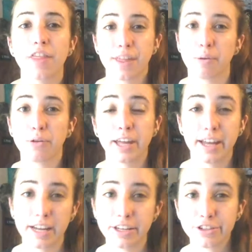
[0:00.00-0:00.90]
They both get
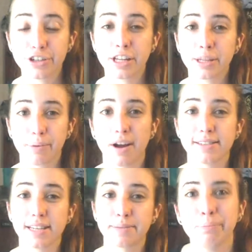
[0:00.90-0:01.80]
injured in the
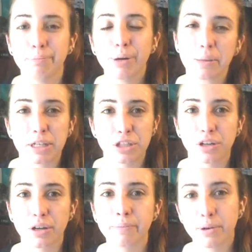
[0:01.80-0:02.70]
process, pretty much
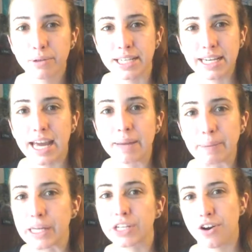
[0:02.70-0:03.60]
mostly Kate,
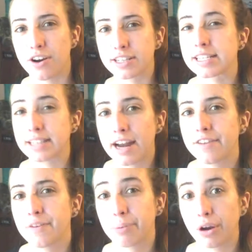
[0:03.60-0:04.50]
because August is kind
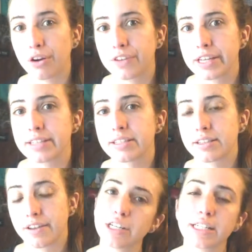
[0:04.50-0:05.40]
of
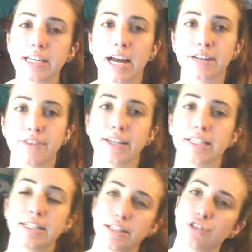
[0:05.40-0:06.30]
impervious. He kind of has
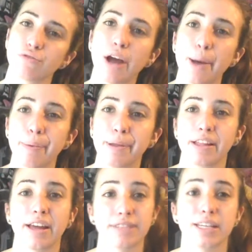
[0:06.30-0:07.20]
to stitch her up, and
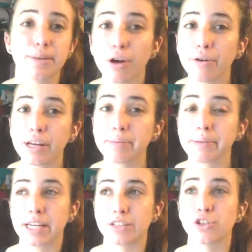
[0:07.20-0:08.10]
they have to keep going
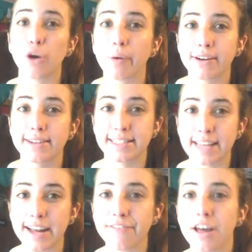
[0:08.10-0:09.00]
because nowhere is
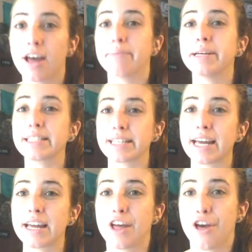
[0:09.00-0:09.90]
safe, because
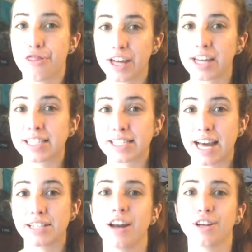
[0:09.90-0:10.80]
Kate thinks
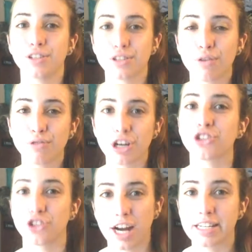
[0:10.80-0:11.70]
that Sloane
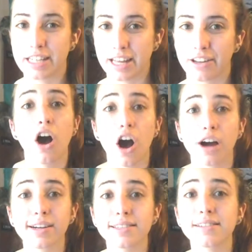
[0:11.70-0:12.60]
just tried to kill her.
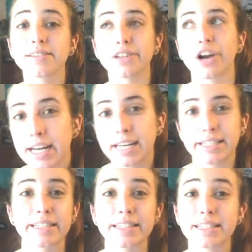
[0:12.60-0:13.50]
August is starved, and
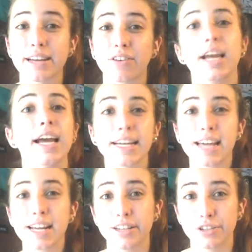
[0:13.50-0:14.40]
he doesn't tell Kate.
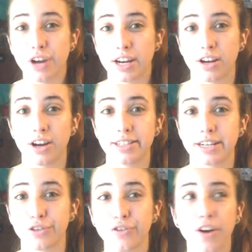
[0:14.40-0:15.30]
Kate does try to
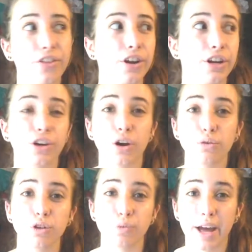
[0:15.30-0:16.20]
contact her father in a
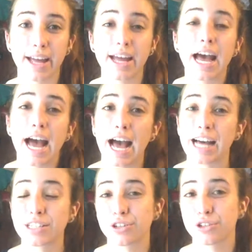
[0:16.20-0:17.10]
coded way
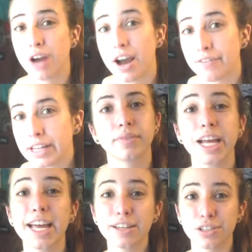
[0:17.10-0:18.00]
as they're traveling.
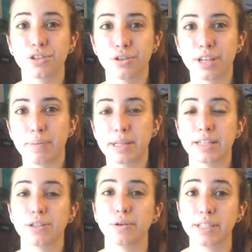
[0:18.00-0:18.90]
Ilsa shows up at
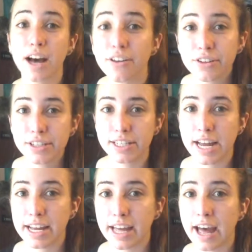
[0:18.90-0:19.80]
this hotel they're
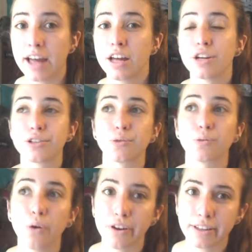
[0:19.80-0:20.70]
staying at to
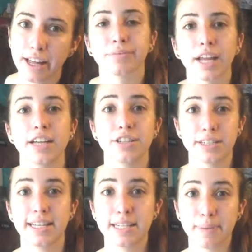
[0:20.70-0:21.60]
warn them, and she
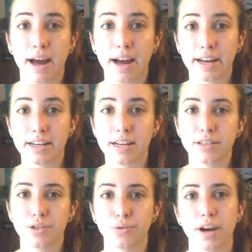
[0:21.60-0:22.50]
stays behind
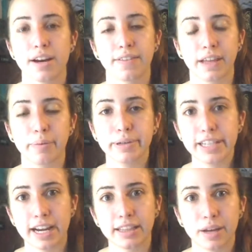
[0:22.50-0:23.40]
to kind of like
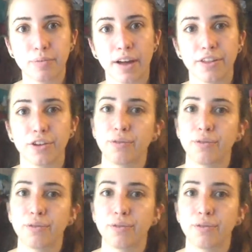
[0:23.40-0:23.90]
protect them while they're